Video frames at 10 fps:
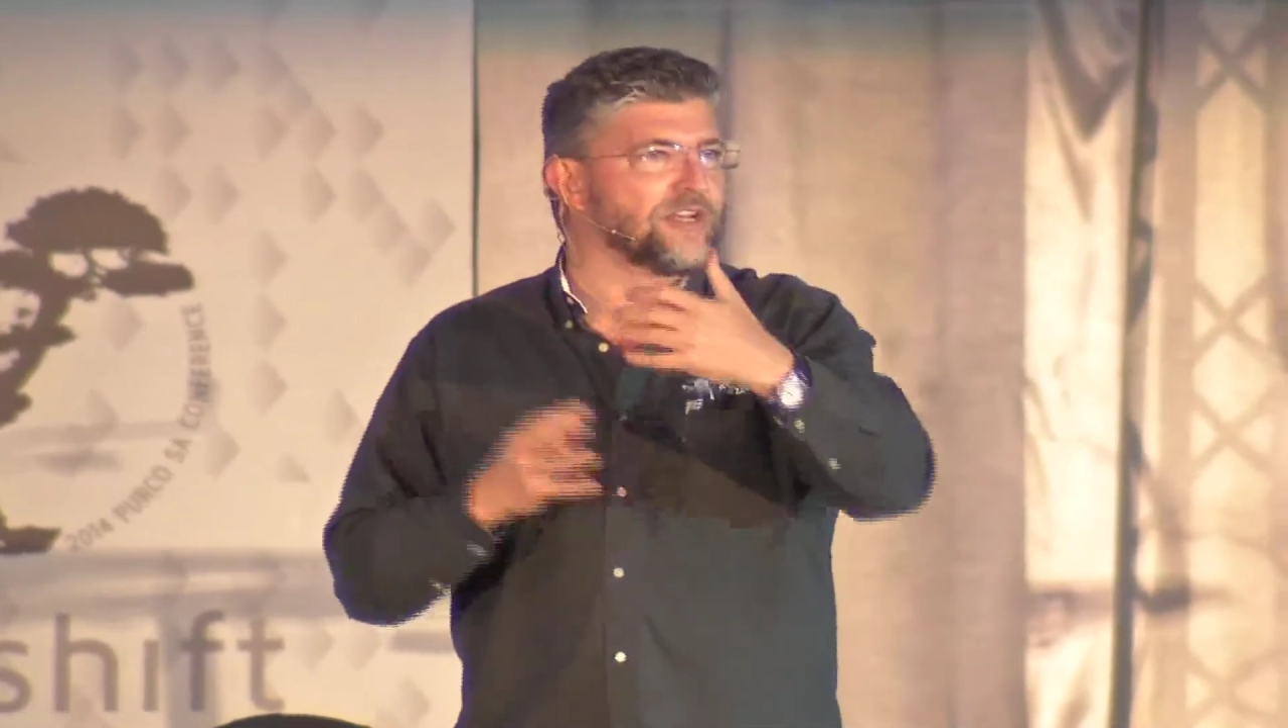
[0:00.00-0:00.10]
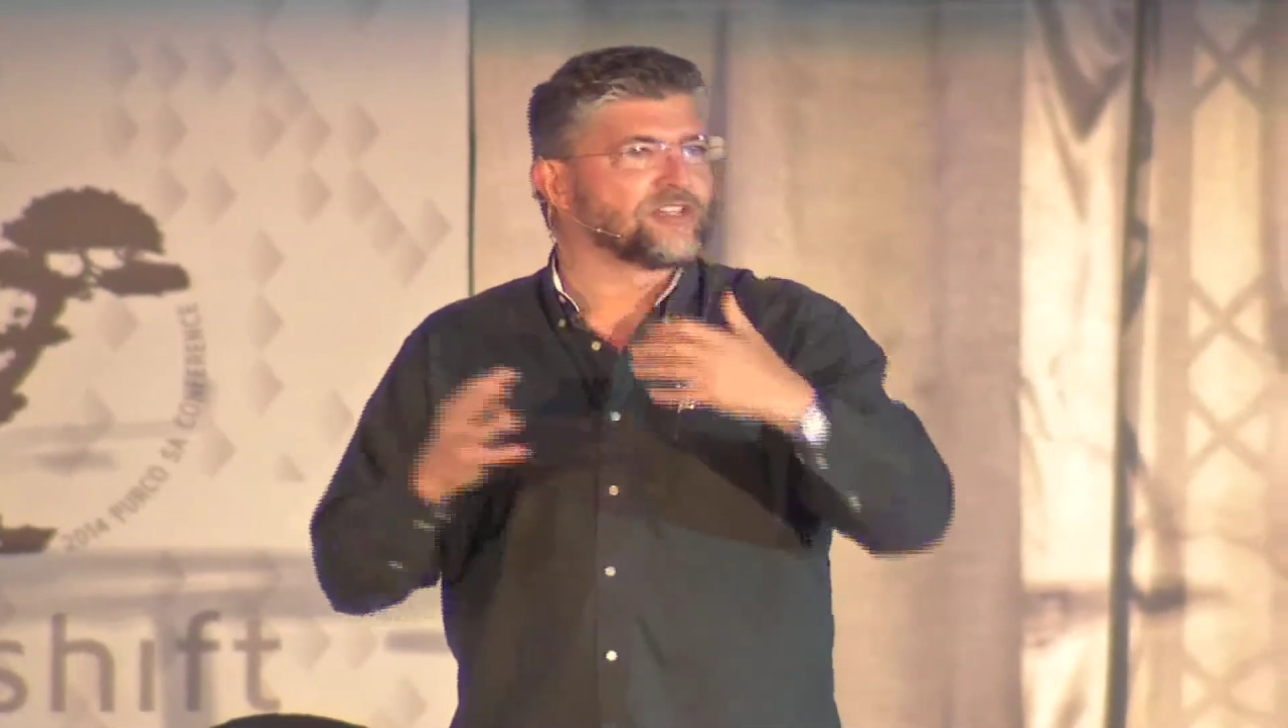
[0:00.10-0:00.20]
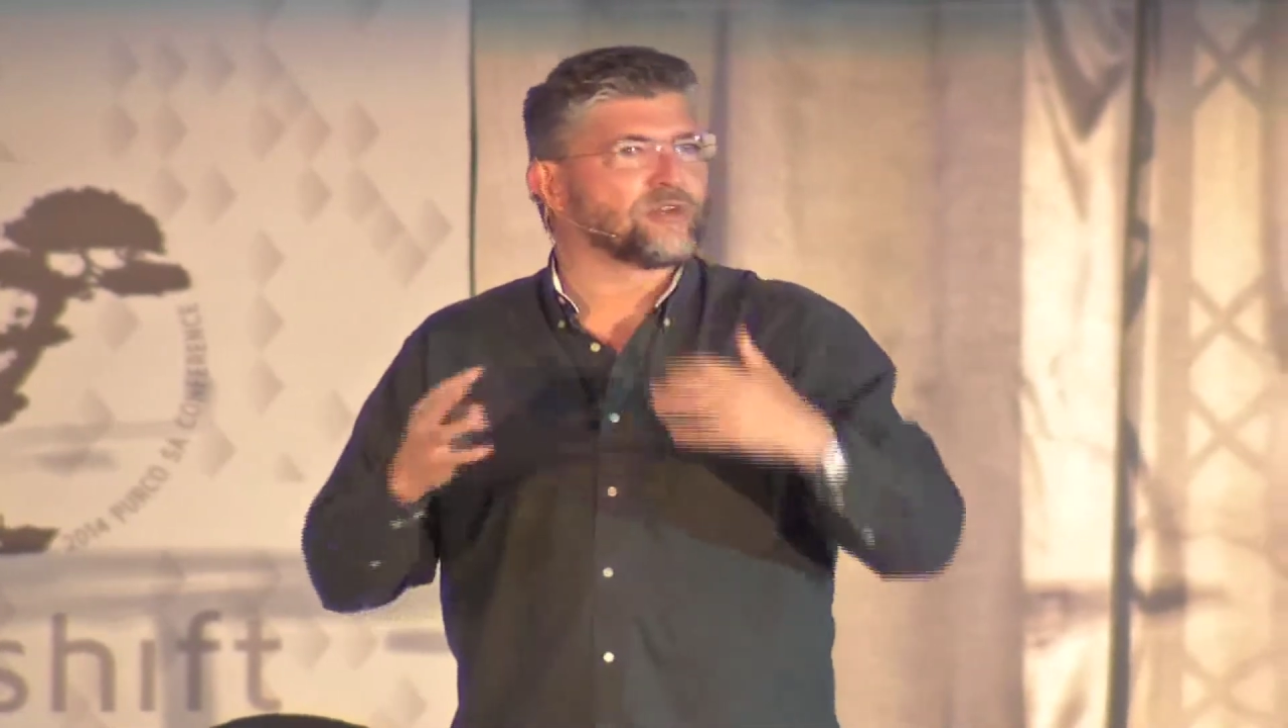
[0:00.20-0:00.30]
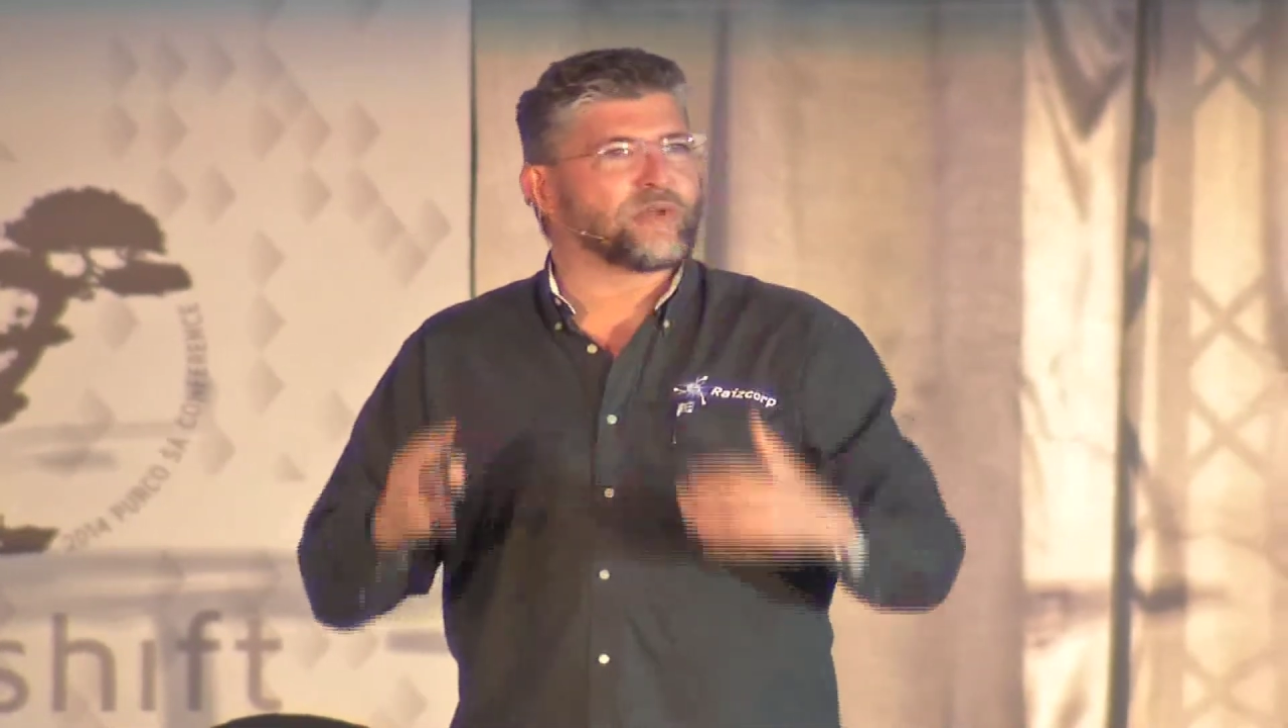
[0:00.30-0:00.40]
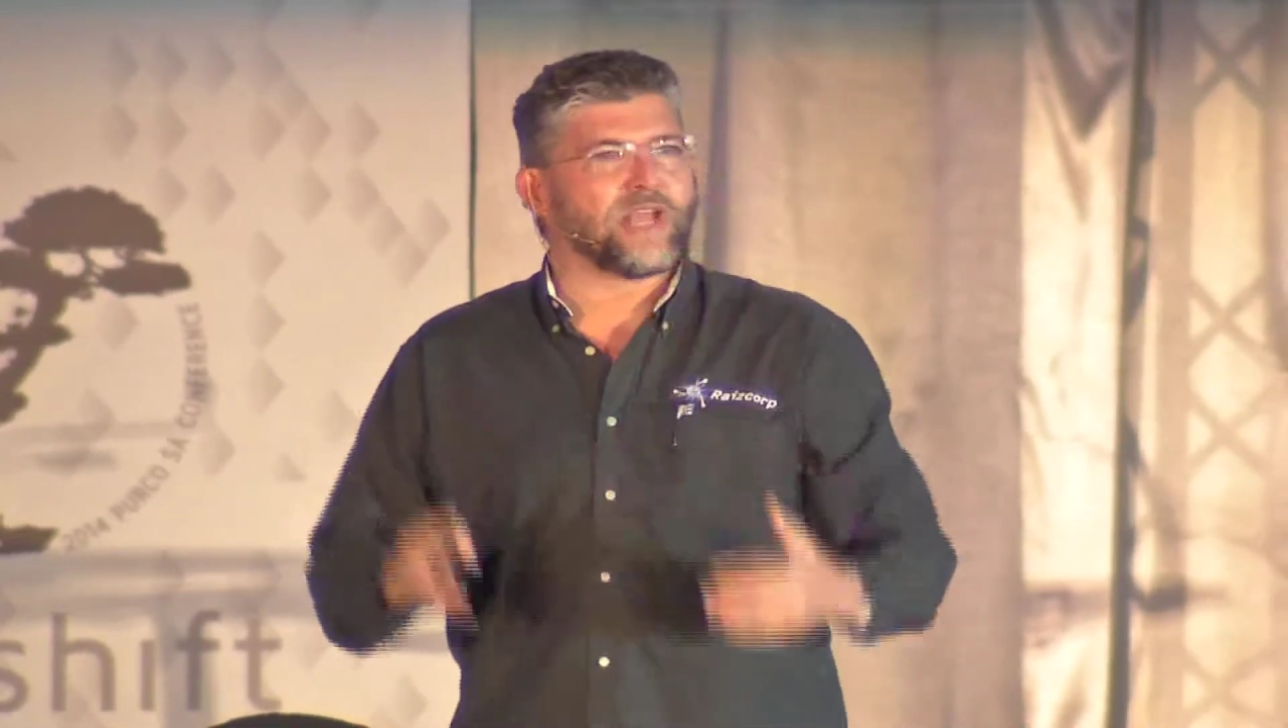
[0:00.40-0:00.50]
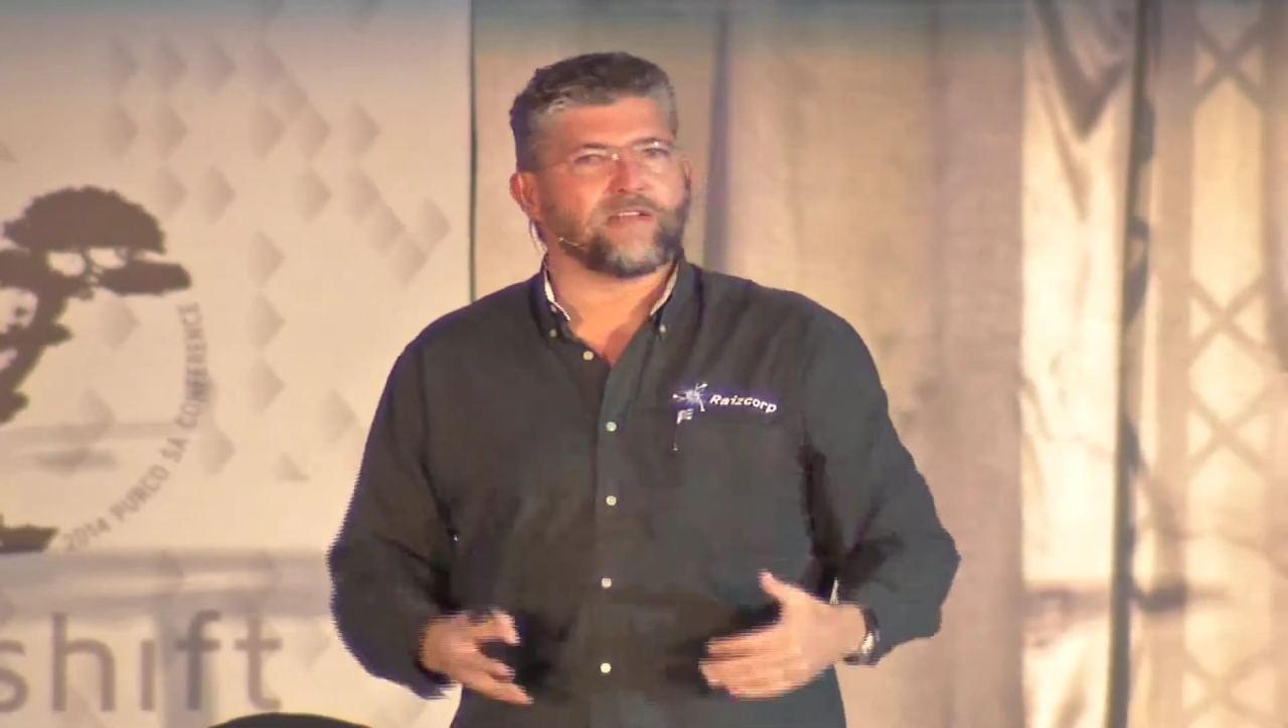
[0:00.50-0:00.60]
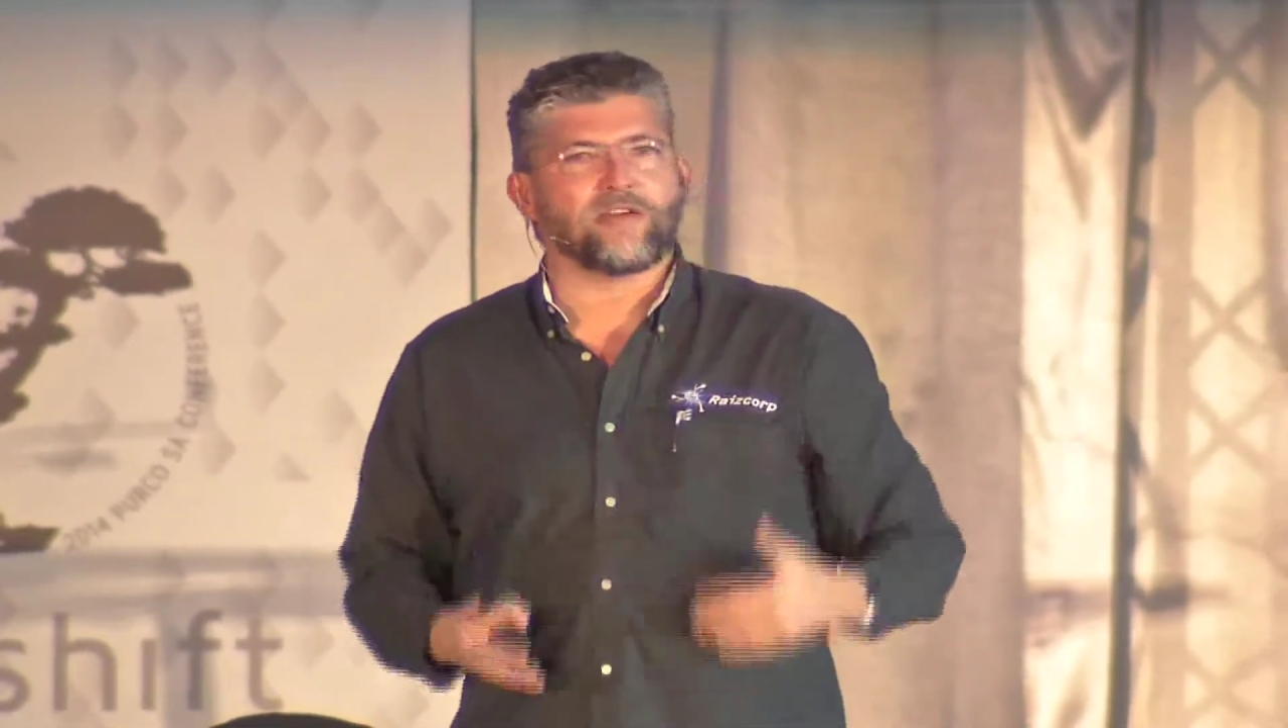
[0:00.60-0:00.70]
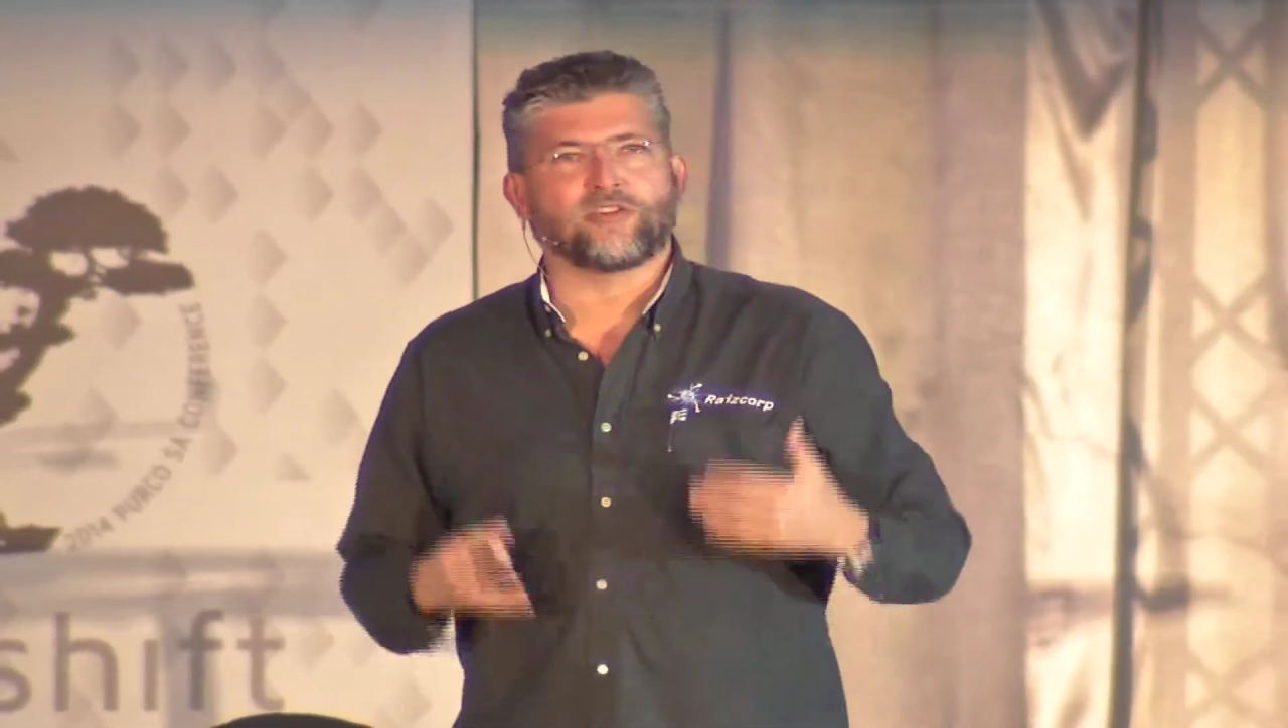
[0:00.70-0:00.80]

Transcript: So we